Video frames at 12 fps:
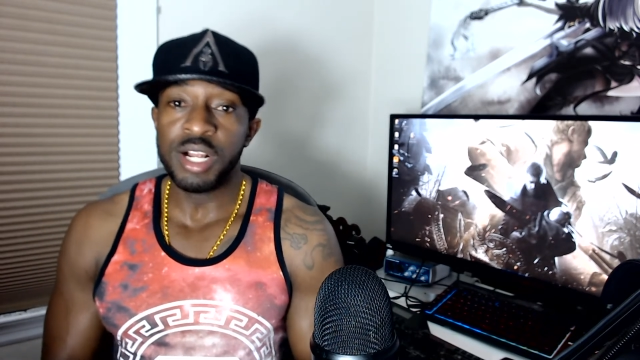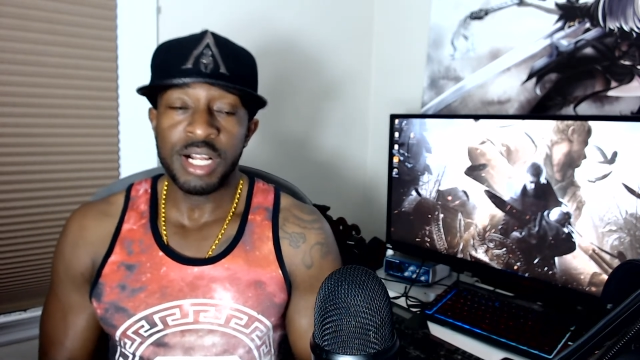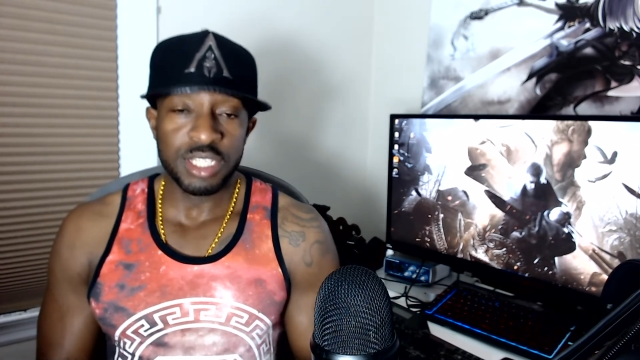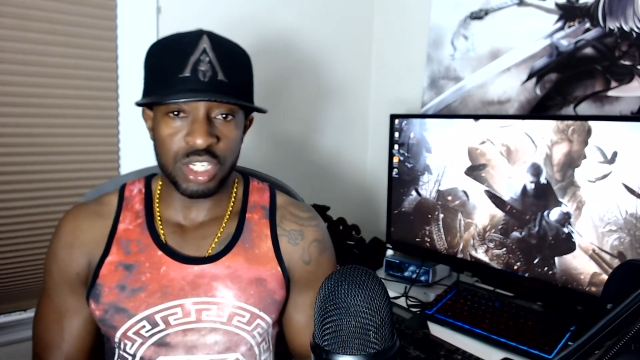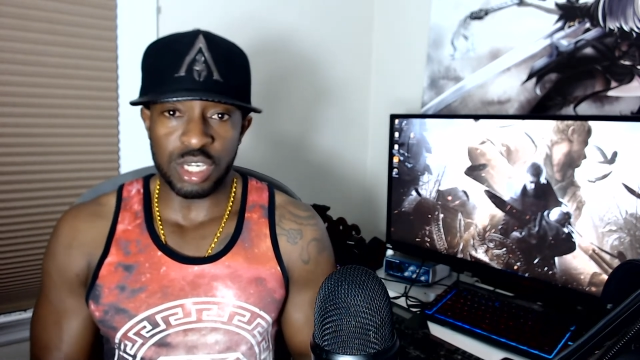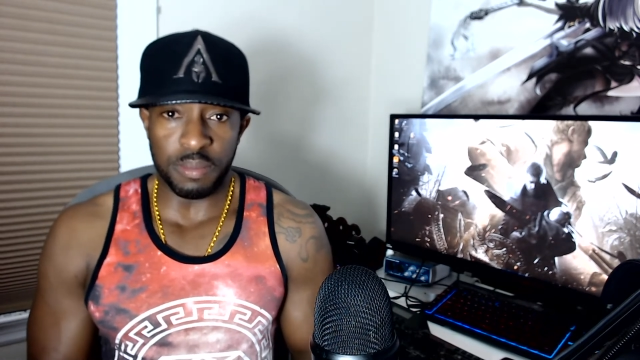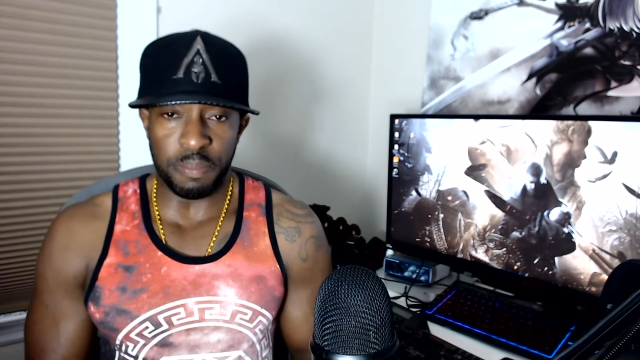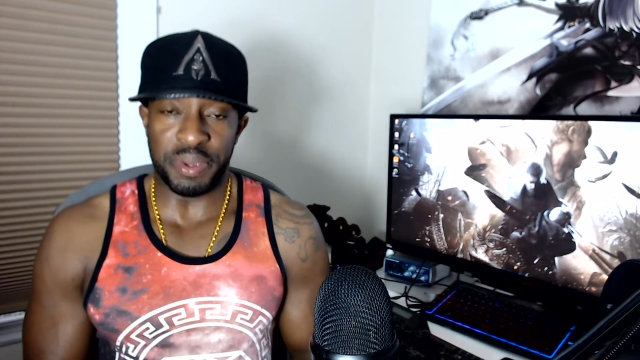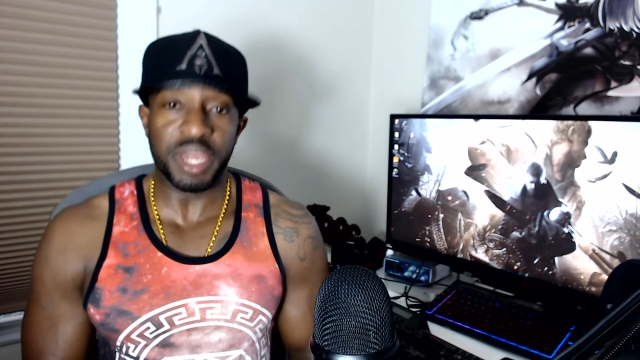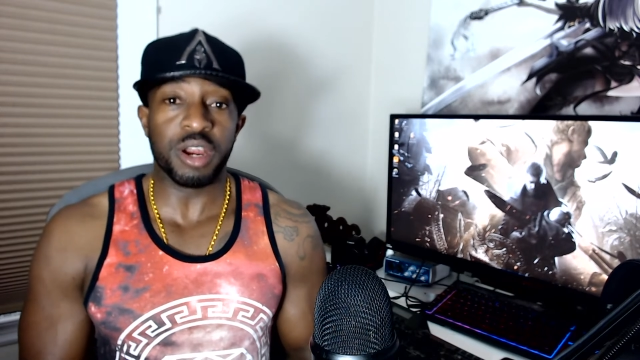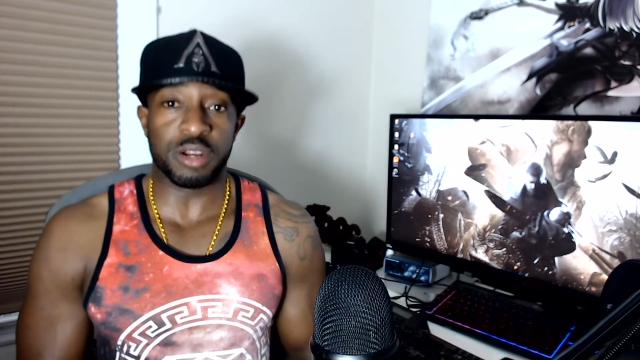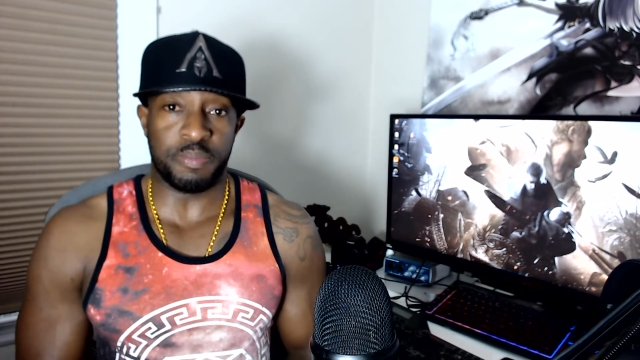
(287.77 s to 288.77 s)
to
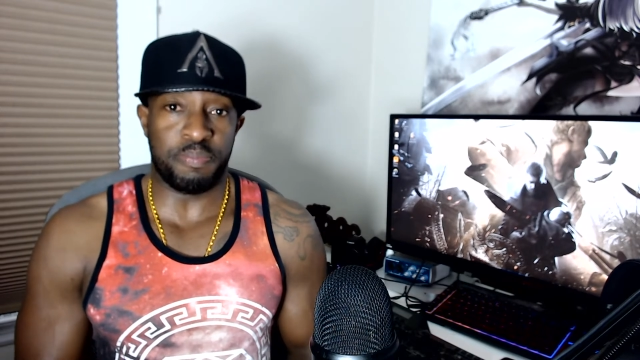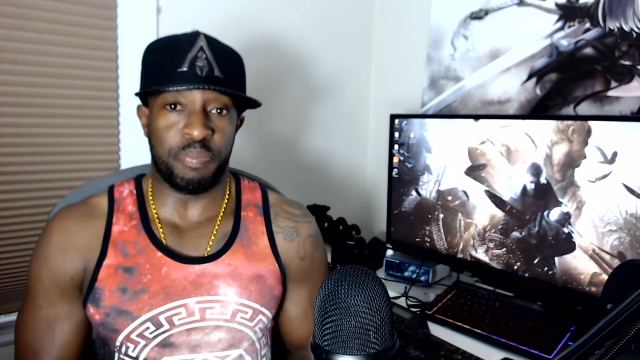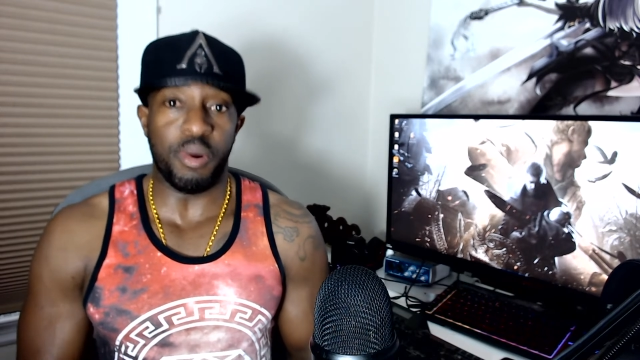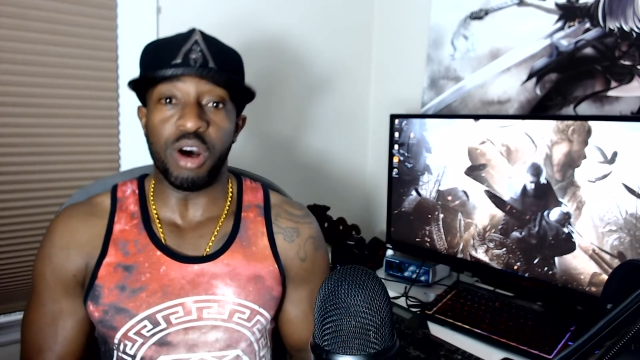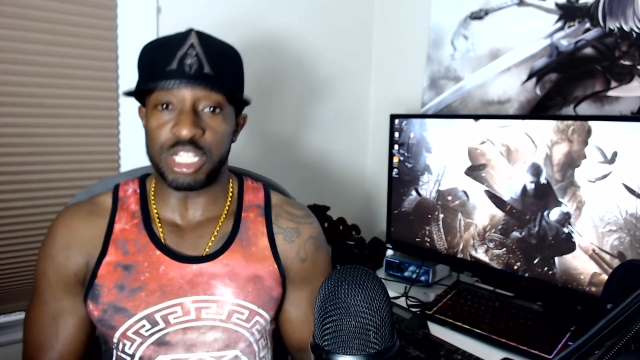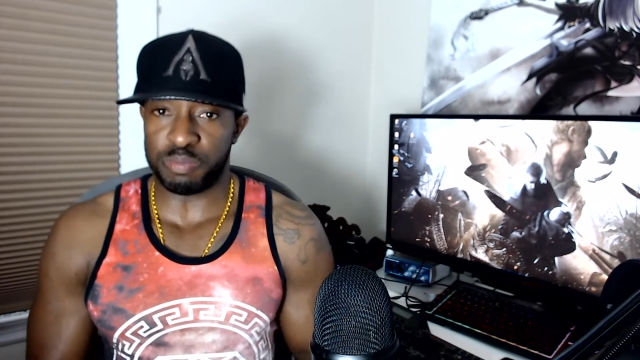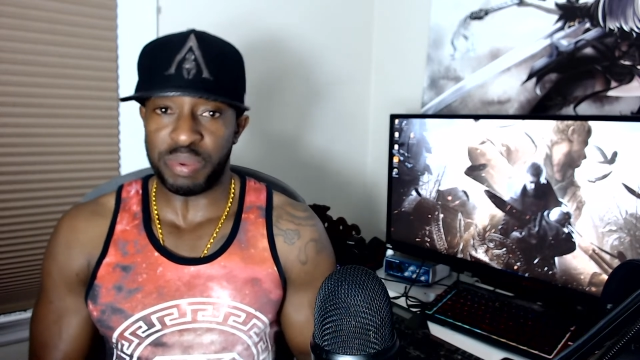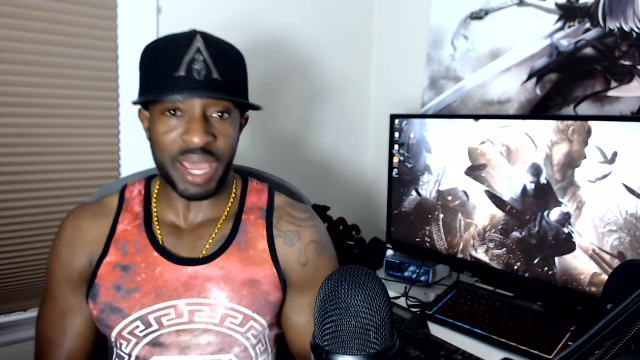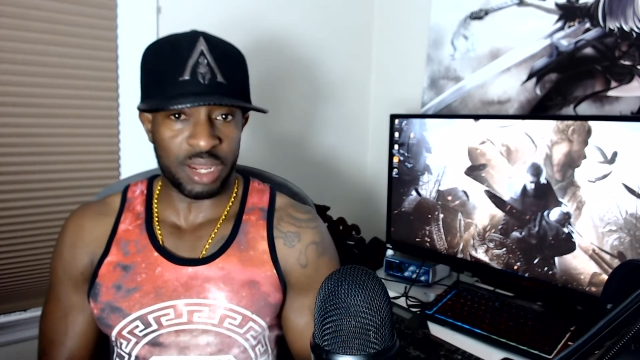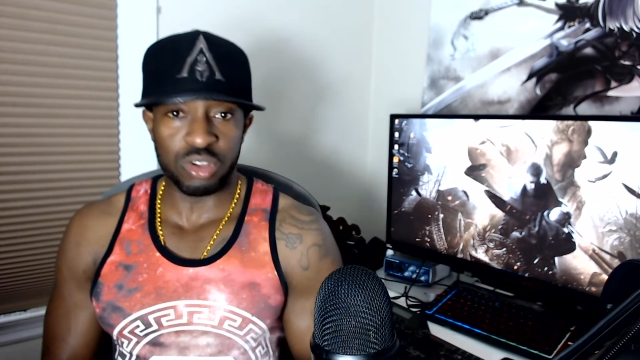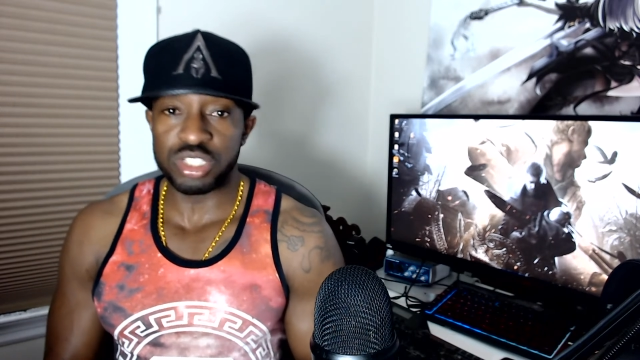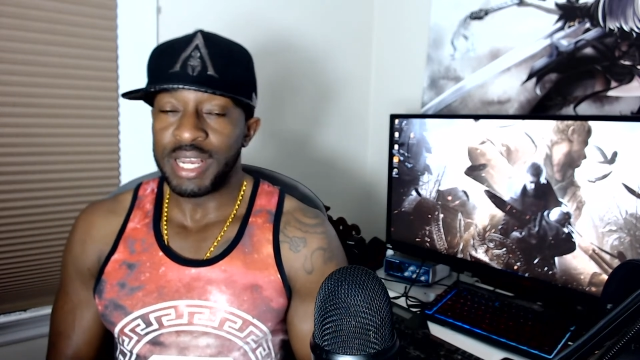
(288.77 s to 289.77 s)
compare the boss
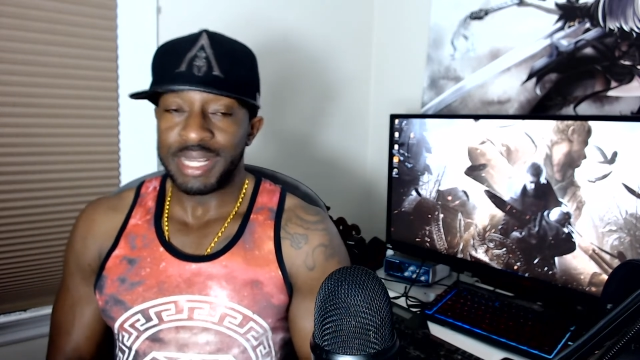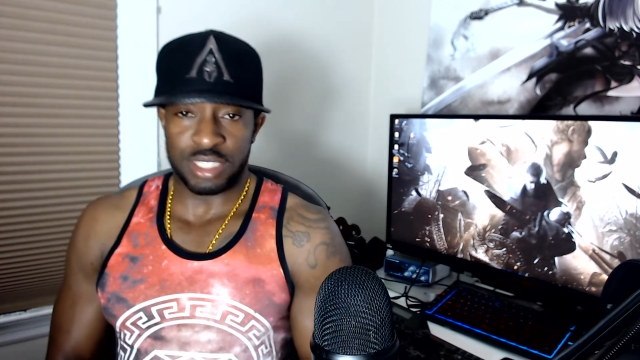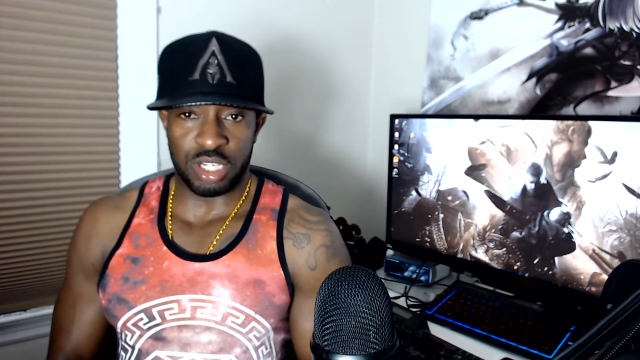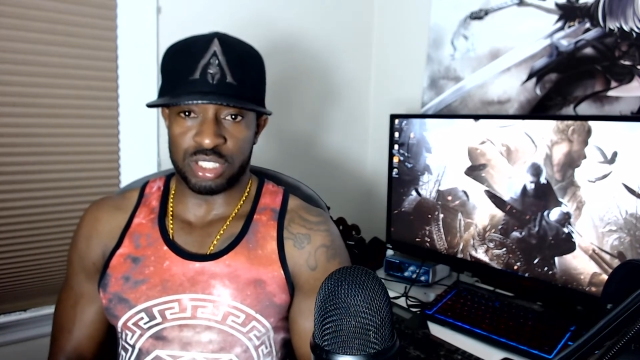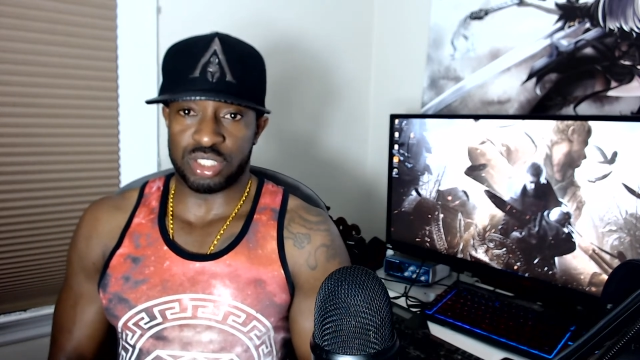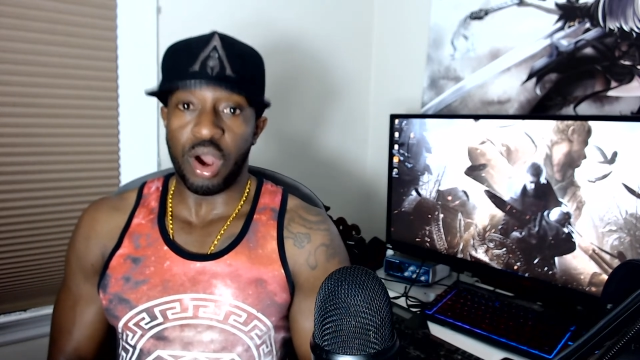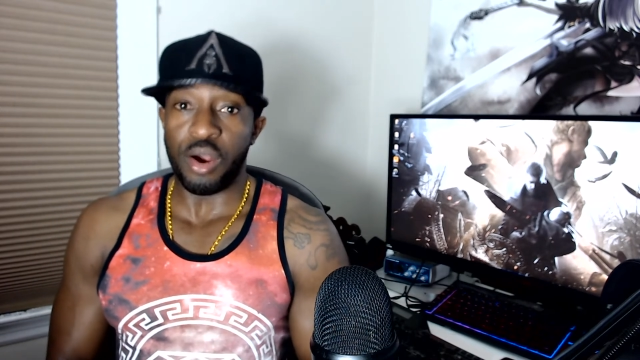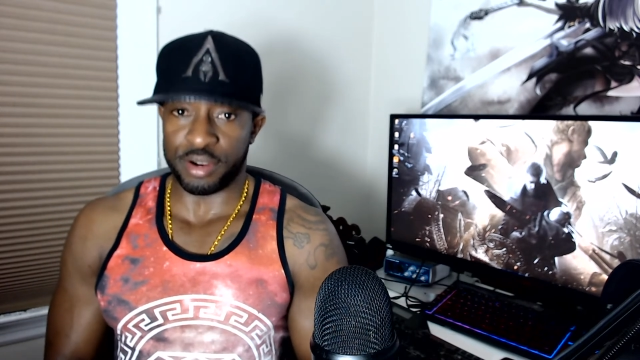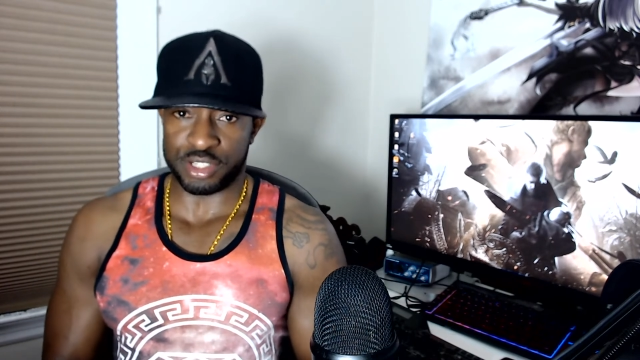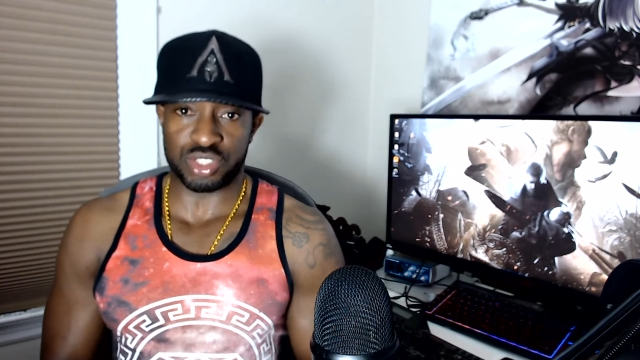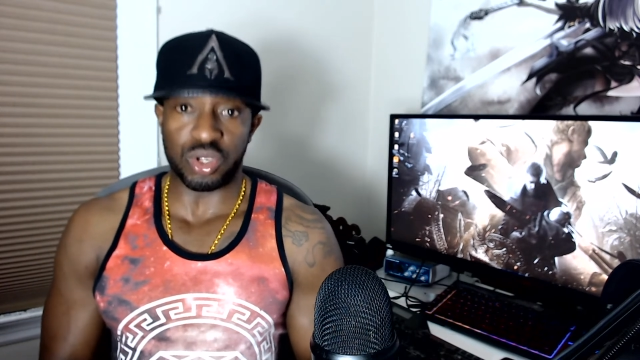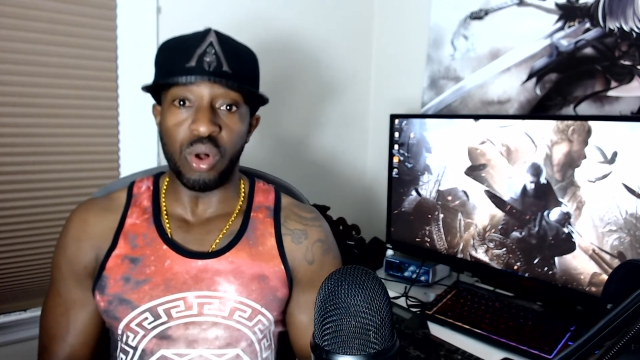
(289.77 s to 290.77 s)
battles to Dark
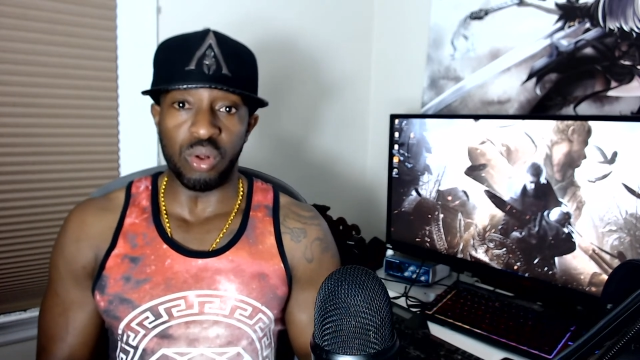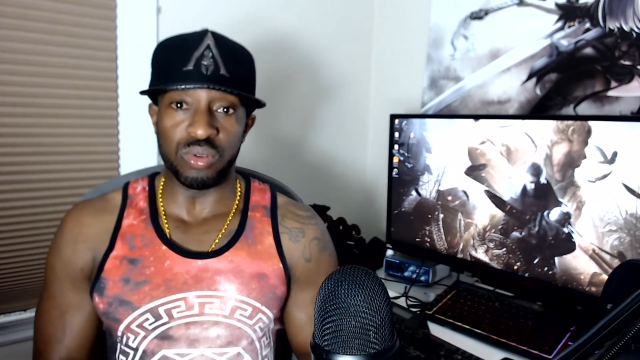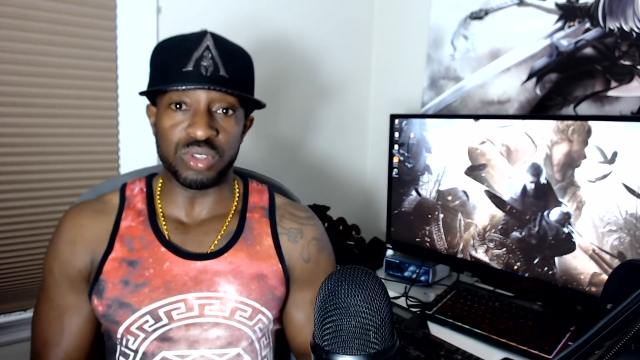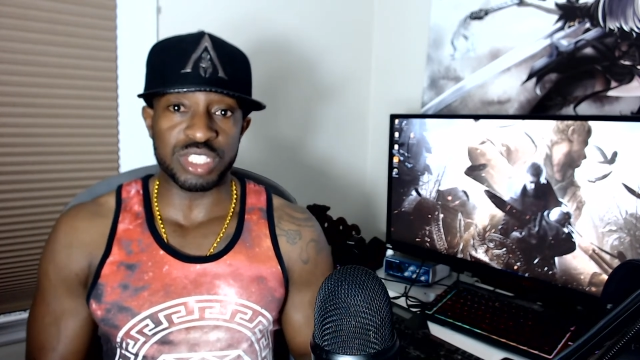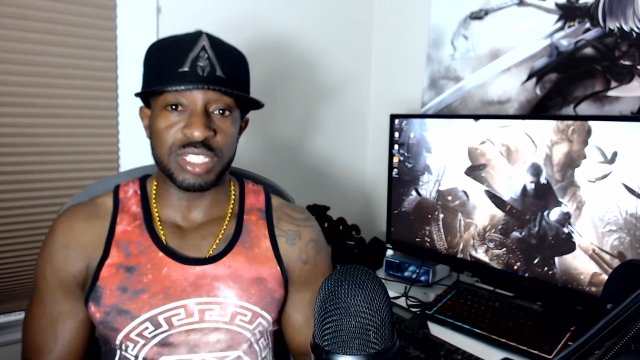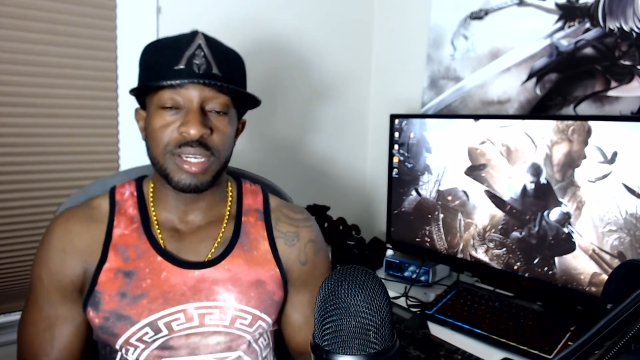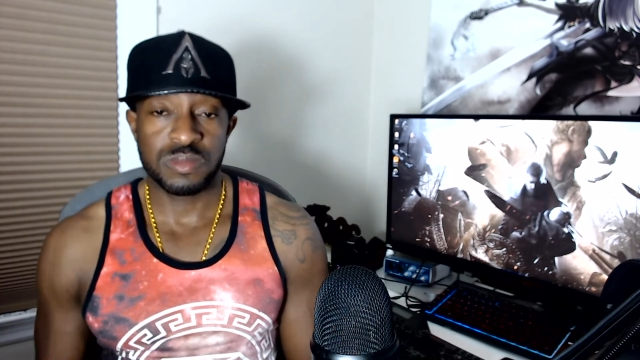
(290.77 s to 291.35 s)
Souls.